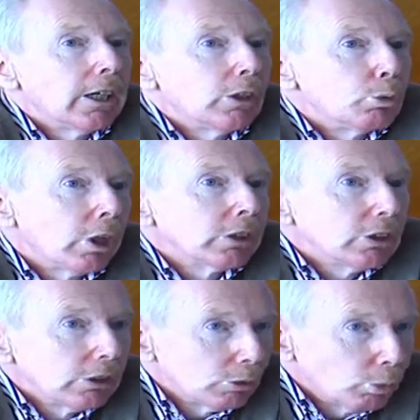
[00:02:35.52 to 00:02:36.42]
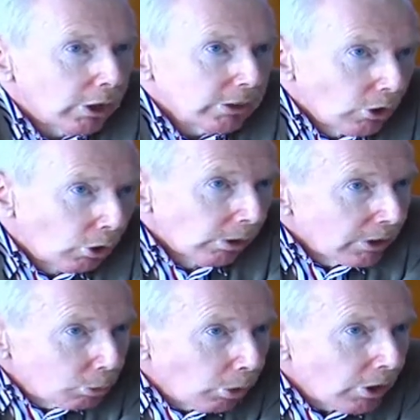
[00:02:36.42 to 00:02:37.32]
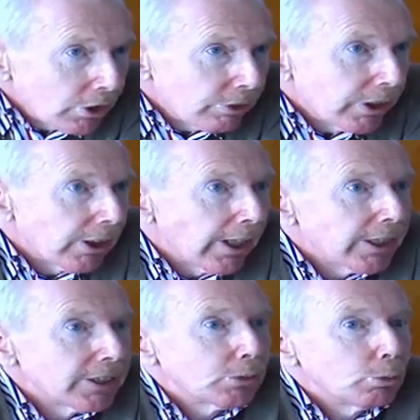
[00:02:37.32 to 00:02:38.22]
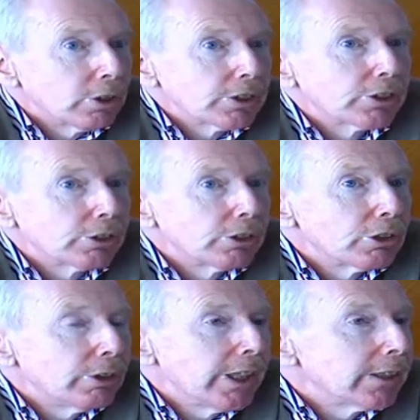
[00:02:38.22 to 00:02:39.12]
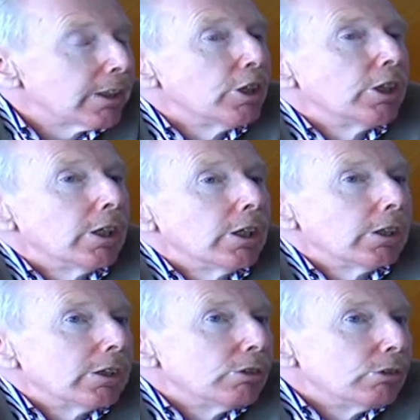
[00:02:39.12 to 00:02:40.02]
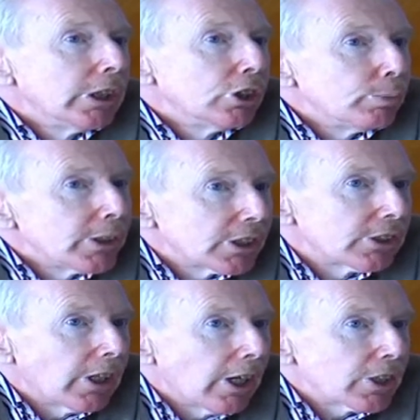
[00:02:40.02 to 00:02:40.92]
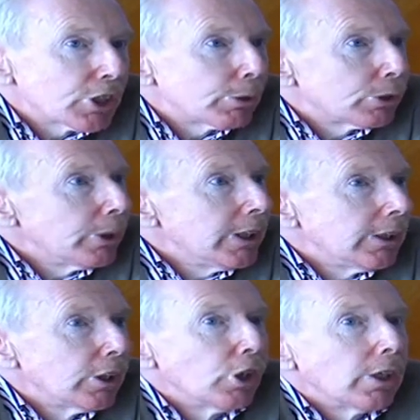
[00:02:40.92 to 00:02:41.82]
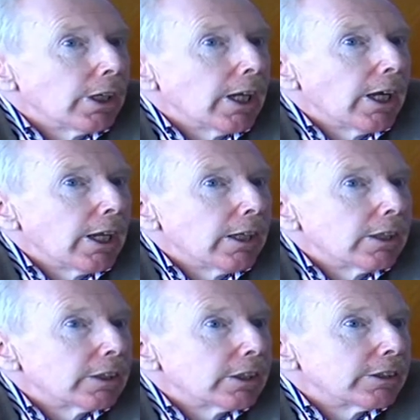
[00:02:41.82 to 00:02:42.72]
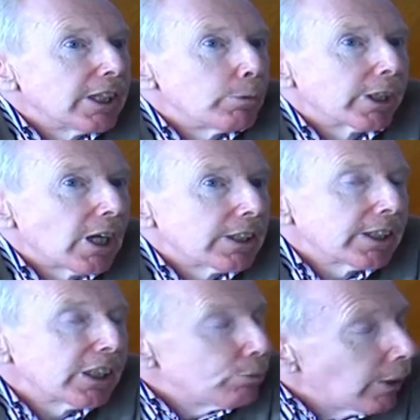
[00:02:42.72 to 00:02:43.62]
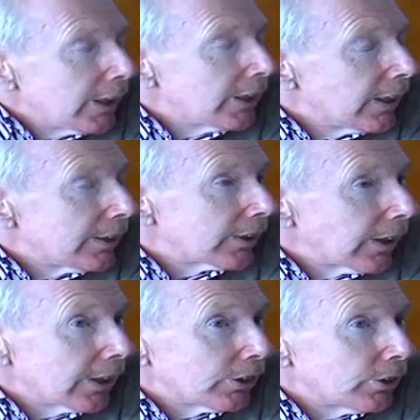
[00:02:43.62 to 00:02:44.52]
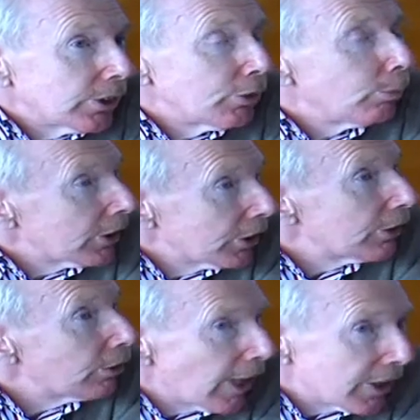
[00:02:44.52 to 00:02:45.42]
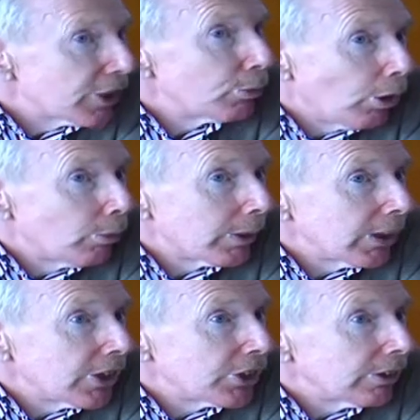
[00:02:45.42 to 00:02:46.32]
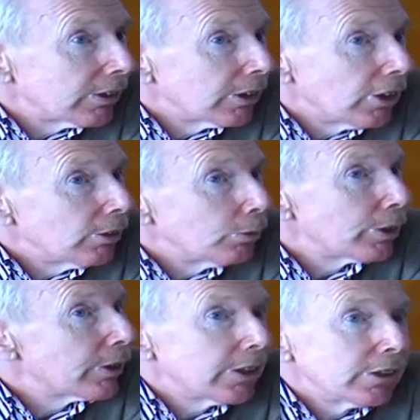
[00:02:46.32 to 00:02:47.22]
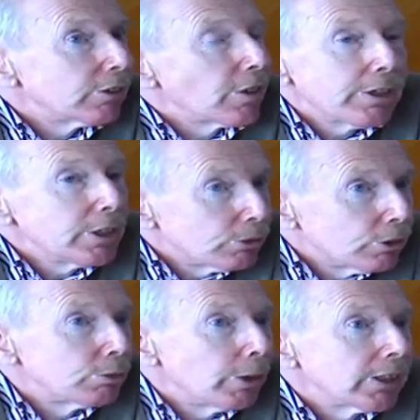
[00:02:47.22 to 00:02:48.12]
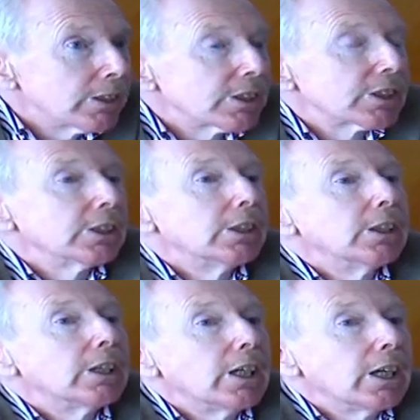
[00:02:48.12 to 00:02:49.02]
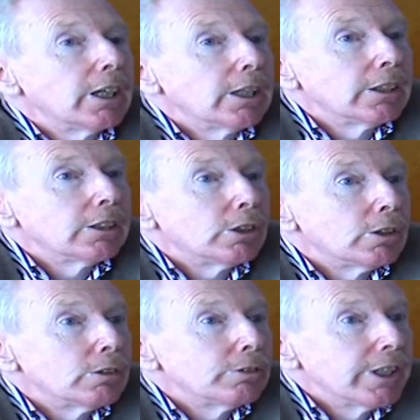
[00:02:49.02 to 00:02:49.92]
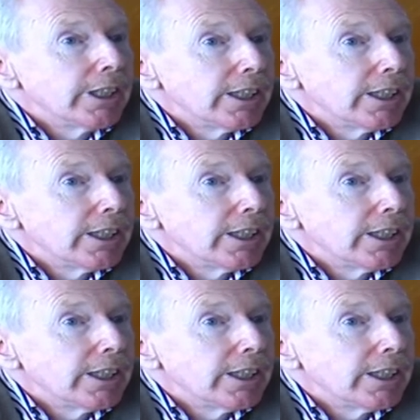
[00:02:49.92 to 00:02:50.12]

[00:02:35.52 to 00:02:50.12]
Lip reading: one goal that was realised was to create real mistrust between democratically minded intellectuals and much of the rest of the population within 3 or 4 months of the